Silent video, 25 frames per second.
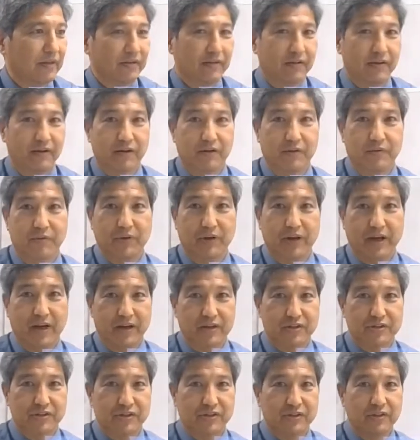
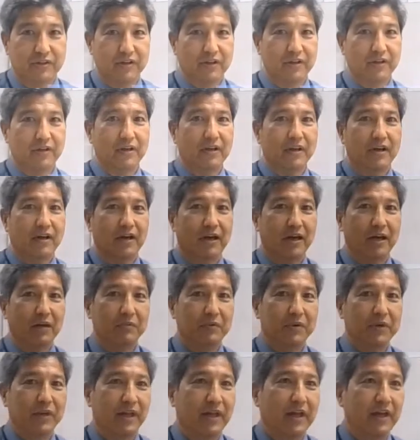reaction, I'm
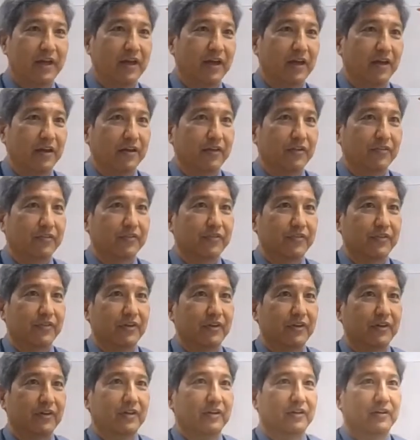going to have
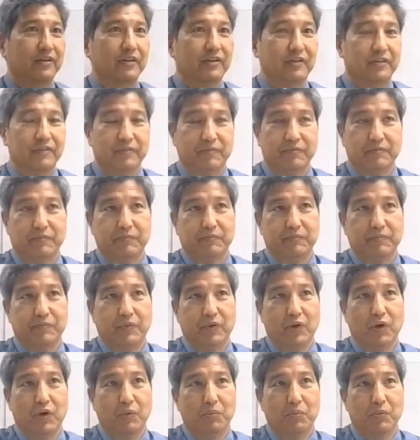
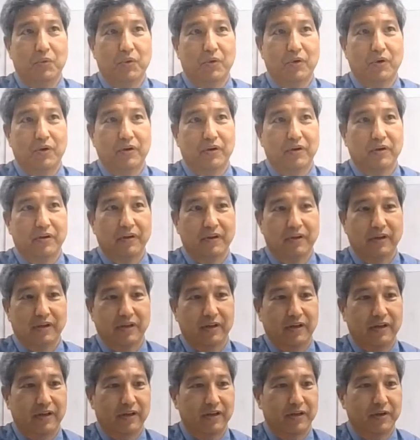no more
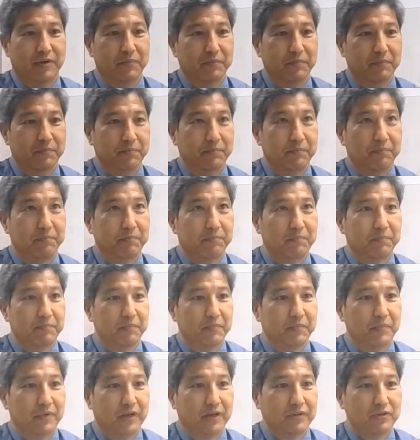
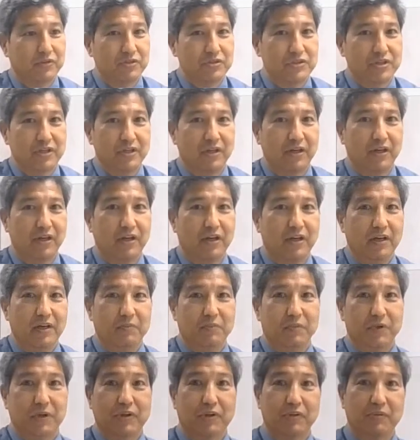nitrogen,
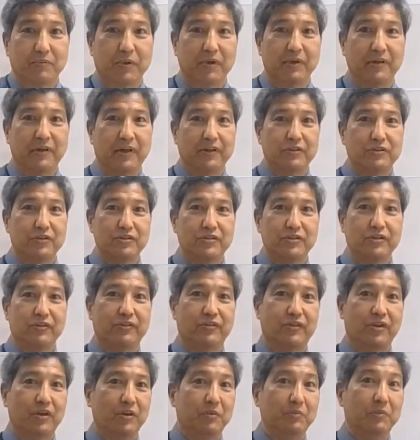because my nitrogen is
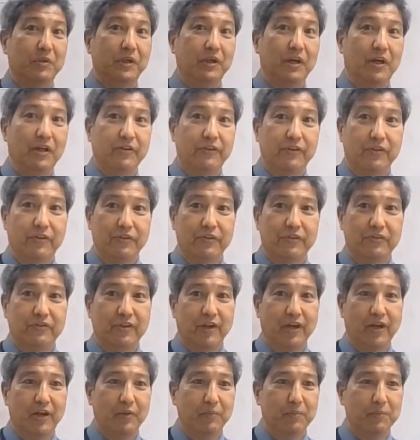going to be all used
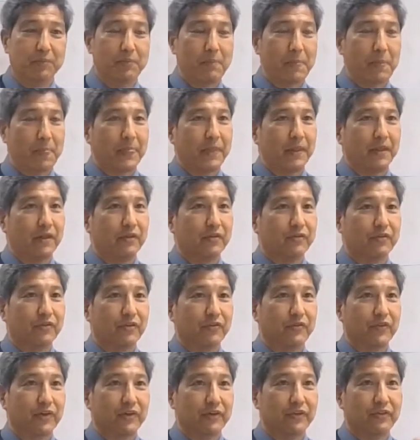up. So
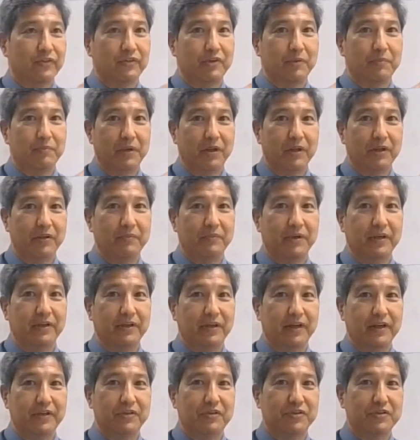if I use up all of my
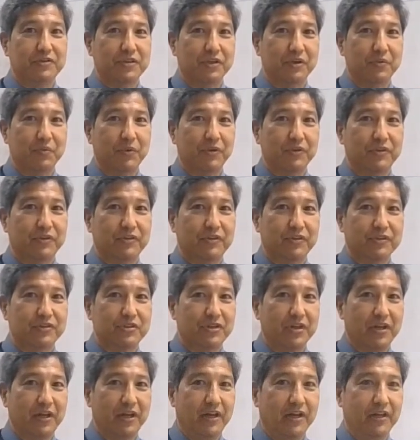nitrogen, what's the
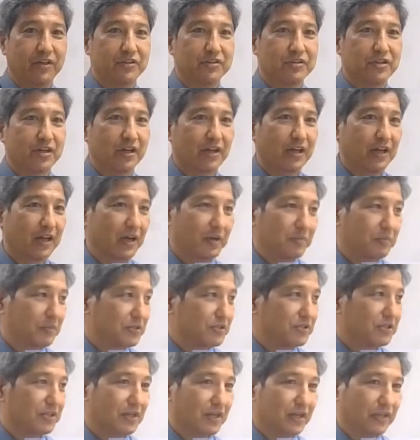change? How
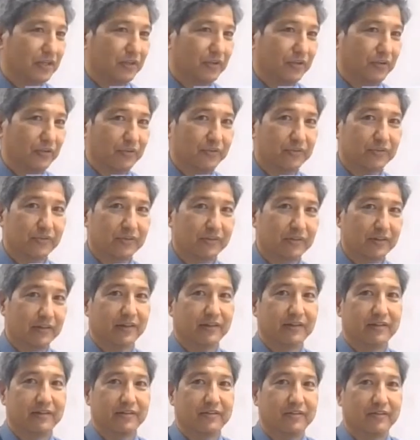much did I use to
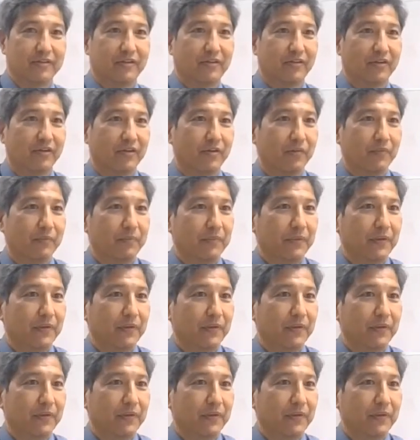get to 0?